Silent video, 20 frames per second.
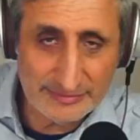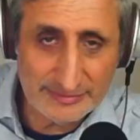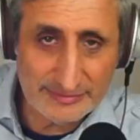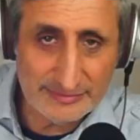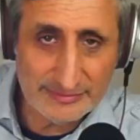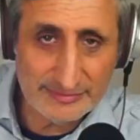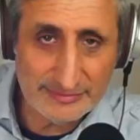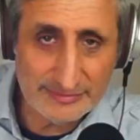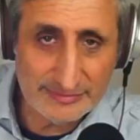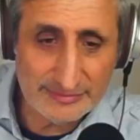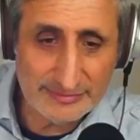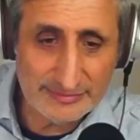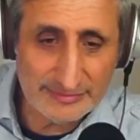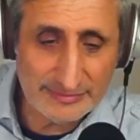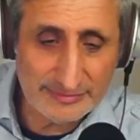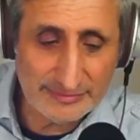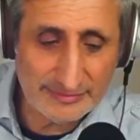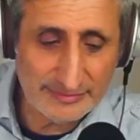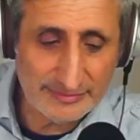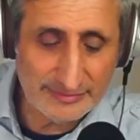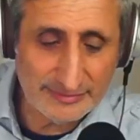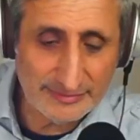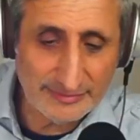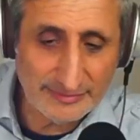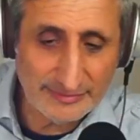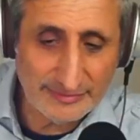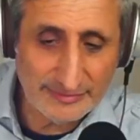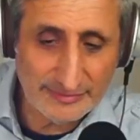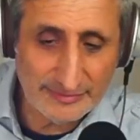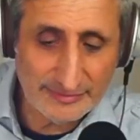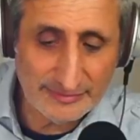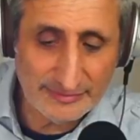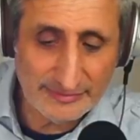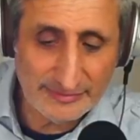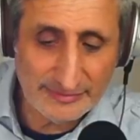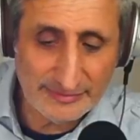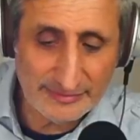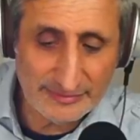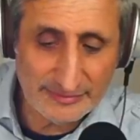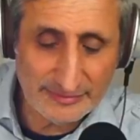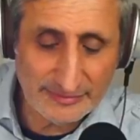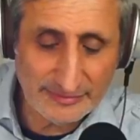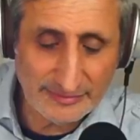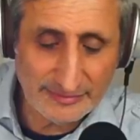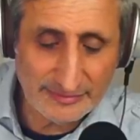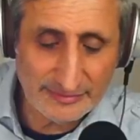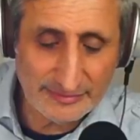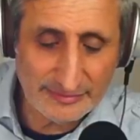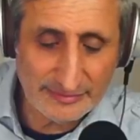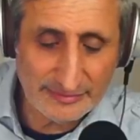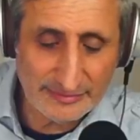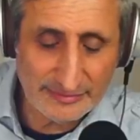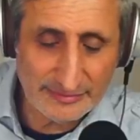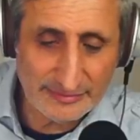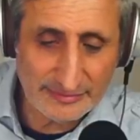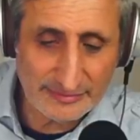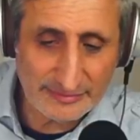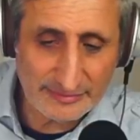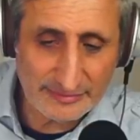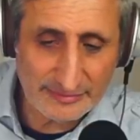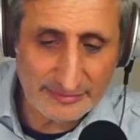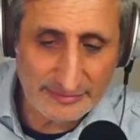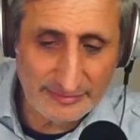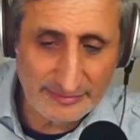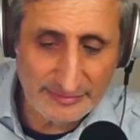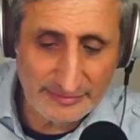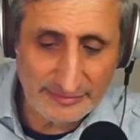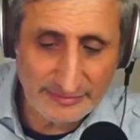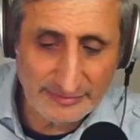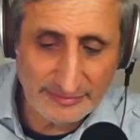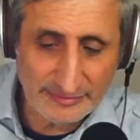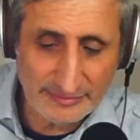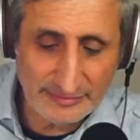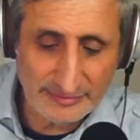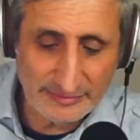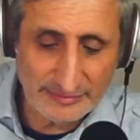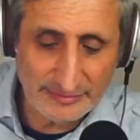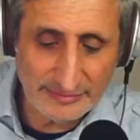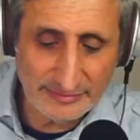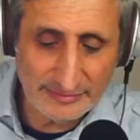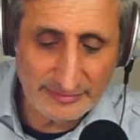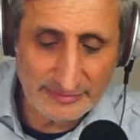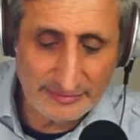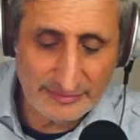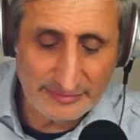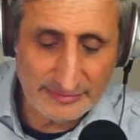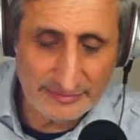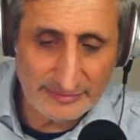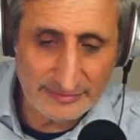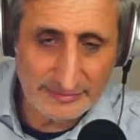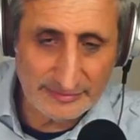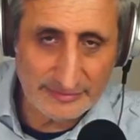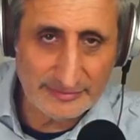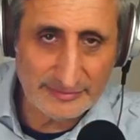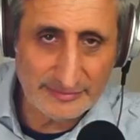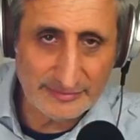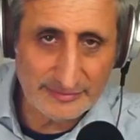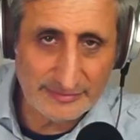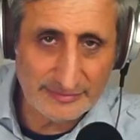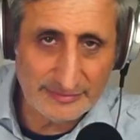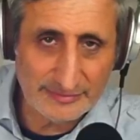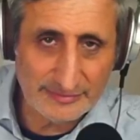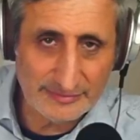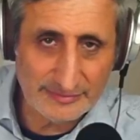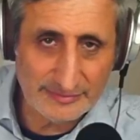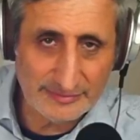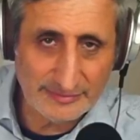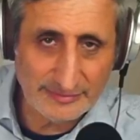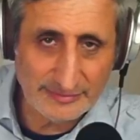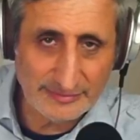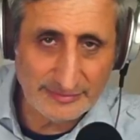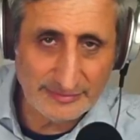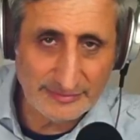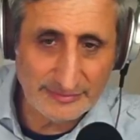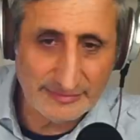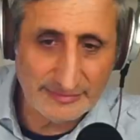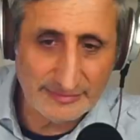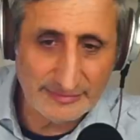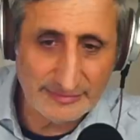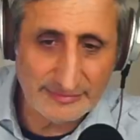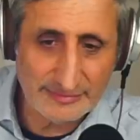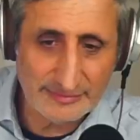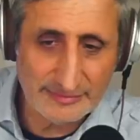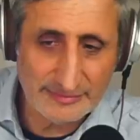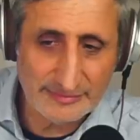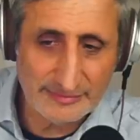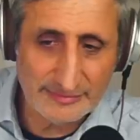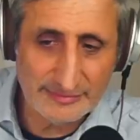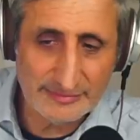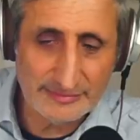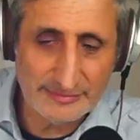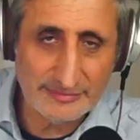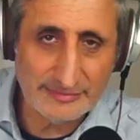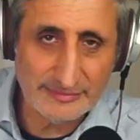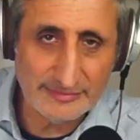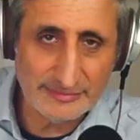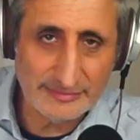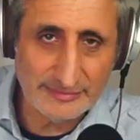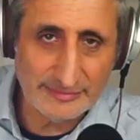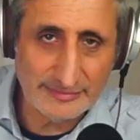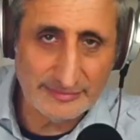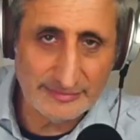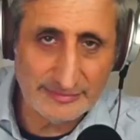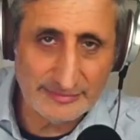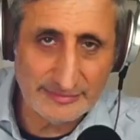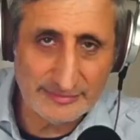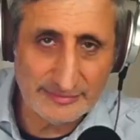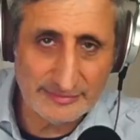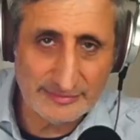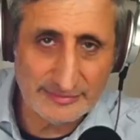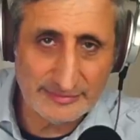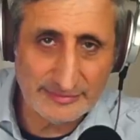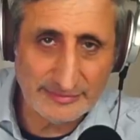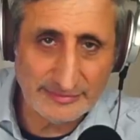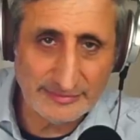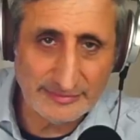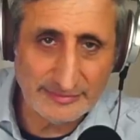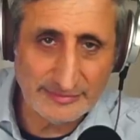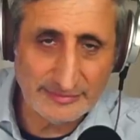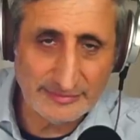This person isn't speaking.